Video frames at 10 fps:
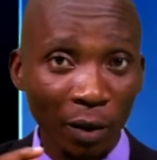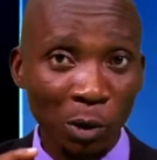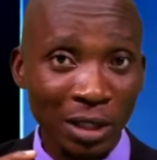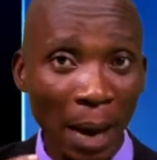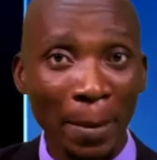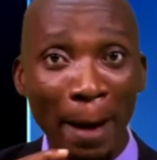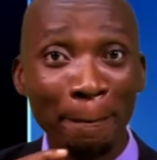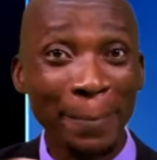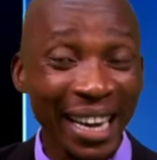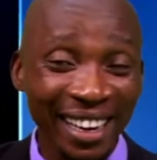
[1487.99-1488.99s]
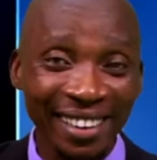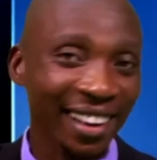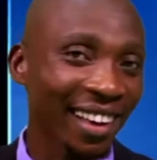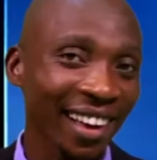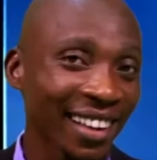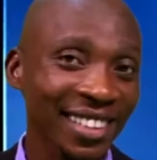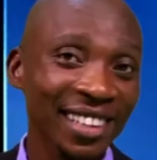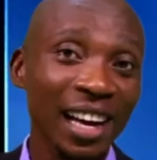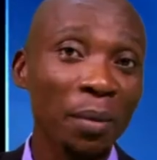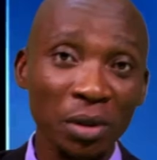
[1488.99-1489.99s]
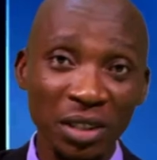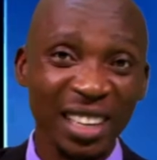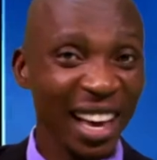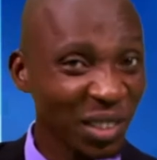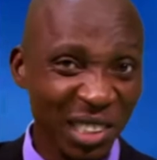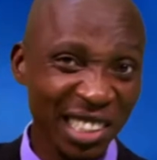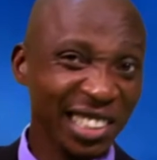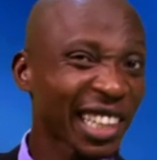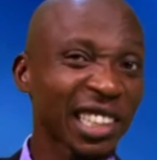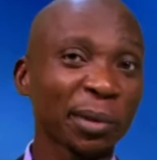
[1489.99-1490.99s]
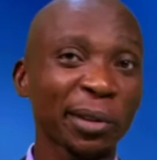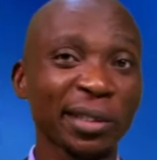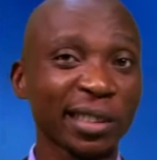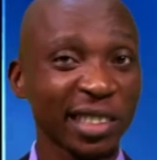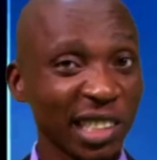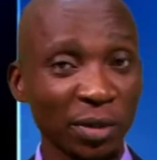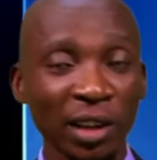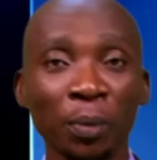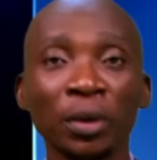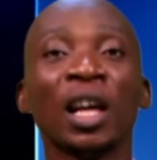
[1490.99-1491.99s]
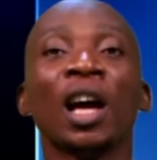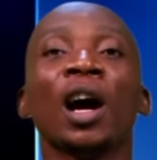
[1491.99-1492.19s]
Osama Bin. I tell you, that bros, you guys will share that name because things will happen.